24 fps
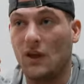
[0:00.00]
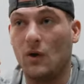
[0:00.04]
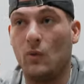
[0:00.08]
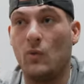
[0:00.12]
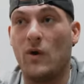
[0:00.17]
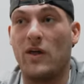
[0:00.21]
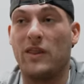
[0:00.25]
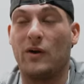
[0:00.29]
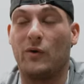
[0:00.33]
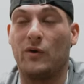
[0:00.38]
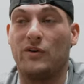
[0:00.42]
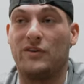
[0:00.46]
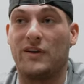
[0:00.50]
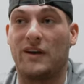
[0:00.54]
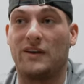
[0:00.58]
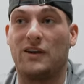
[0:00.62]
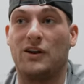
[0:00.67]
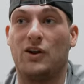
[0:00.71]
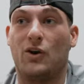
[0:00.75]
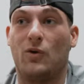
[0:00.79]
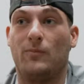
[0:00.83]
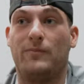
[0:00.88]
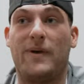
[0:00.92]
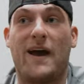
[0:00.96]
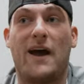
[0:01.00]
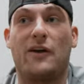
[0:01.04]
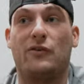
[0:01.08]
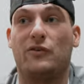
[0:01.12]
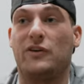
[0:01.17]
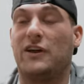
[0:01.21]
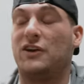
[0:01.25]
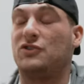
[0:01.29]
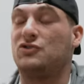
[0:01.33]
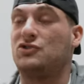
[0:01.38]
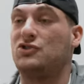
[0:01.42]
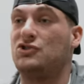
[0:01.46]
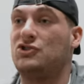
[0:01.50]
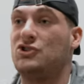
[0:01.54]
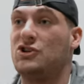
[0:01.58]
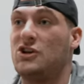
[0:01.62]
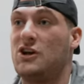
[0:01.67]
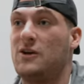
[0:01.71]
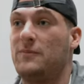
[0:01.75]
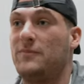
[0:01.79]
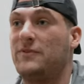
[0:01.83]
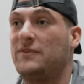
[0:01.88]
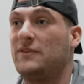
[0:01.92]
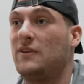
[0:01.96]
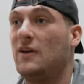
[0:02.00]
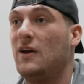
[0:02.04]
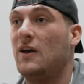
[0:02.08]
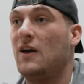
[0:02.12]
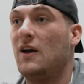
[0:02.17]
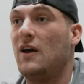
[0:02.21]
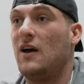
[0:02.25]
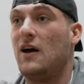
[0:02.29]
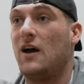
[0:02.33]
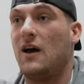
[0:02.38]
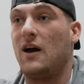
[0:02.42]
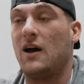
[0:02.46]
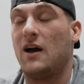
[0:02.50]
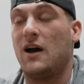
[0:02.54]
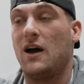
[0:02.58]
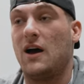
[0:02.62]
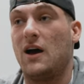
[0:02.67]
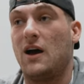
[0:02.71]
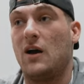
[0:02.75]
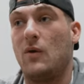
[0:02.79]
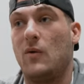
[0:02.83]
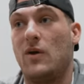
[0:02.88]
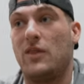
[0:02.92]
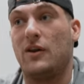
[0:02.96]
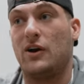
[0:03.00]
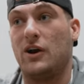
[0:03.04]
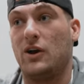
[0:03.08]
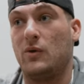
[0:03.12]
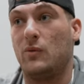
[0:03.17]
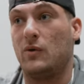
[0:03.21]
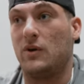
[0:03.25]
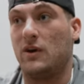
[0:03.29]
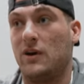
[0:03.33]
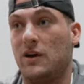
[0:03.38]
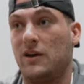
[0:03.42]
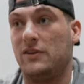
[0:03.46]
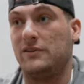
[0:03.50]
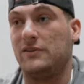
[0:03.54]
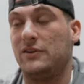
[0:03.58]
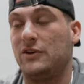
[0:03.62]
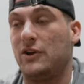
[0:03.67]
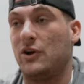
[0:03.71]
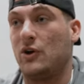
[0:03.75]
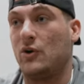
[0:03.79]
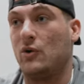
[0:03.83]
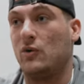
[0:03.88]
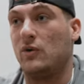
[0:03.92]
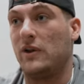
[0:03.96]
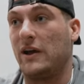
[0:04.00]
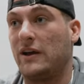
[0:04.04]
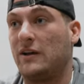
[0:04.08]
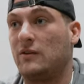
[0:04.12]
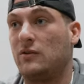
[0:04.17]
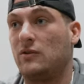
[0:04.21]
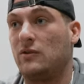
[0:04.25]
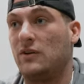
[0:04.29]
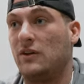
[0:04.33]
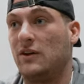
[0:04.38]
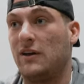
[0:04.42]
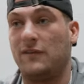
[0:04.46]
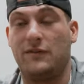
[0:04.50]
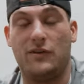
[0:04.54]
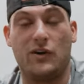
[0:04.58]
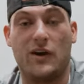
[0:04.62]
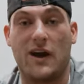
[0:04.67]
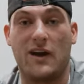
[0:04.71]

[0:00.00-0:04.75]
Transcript: whether it was like, you know, bad relationships, uh, whether it was, you know, like if